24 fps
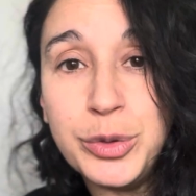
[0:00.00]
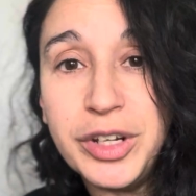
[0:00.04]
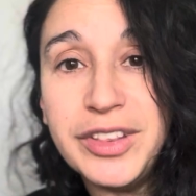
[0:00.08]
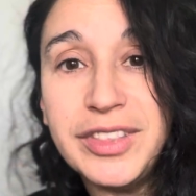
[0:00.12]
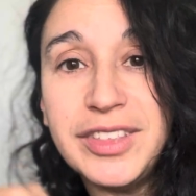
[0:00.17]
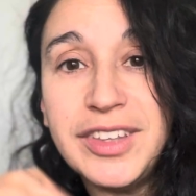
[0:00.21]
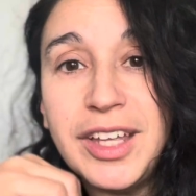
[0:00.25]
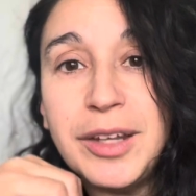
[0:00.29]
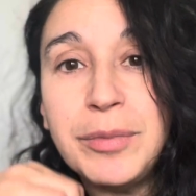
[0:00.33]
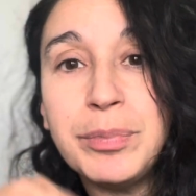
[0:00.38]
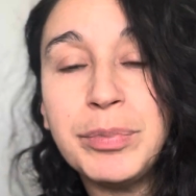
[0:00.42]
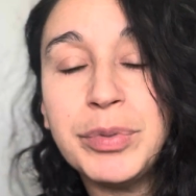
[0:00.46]
and
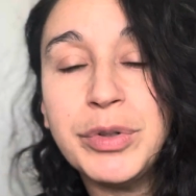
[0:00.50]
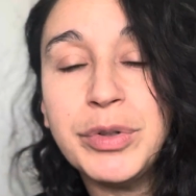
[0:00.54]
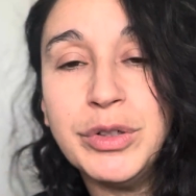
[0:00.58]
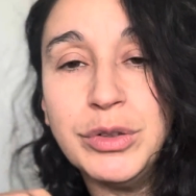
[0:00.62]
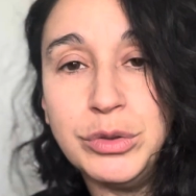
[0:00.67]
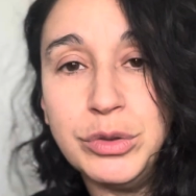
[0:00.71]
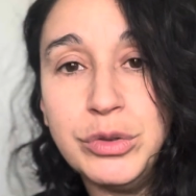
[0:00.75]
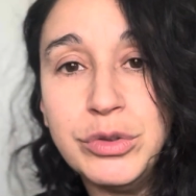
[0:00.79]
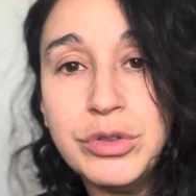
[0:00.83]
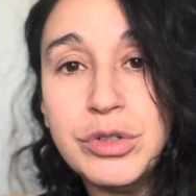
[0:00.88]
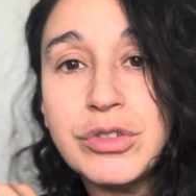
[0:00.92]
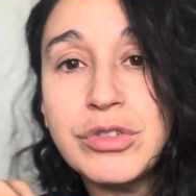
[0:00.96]
that
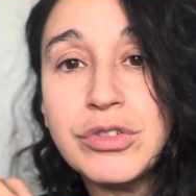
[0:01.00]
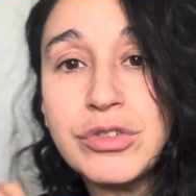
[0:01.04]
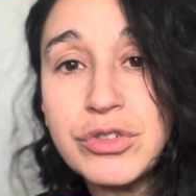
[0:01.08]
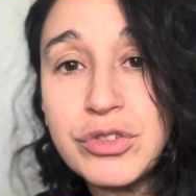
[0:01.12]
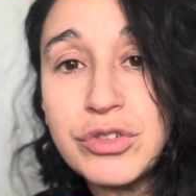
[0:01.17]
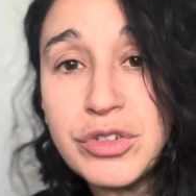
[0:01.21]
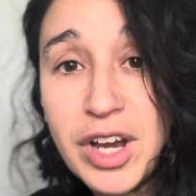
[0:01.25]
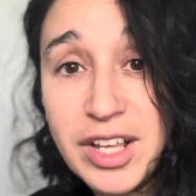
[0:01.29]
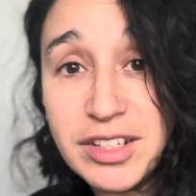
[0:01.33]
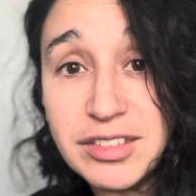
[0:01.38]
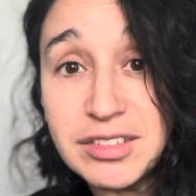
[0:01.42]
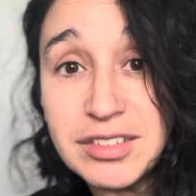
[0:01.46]
produces
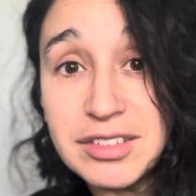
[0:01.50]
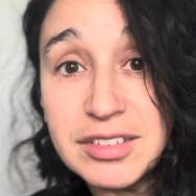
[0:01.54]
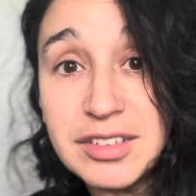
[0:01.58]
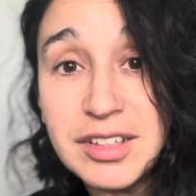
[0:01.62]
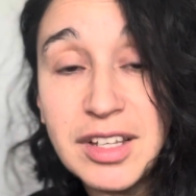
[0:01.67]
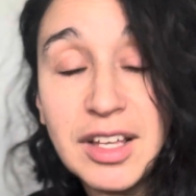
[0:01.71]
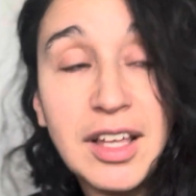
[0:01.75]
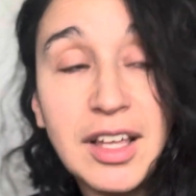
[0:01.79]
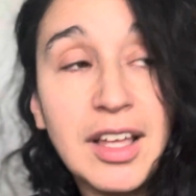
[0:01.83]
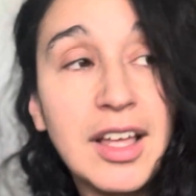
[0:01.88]
stress.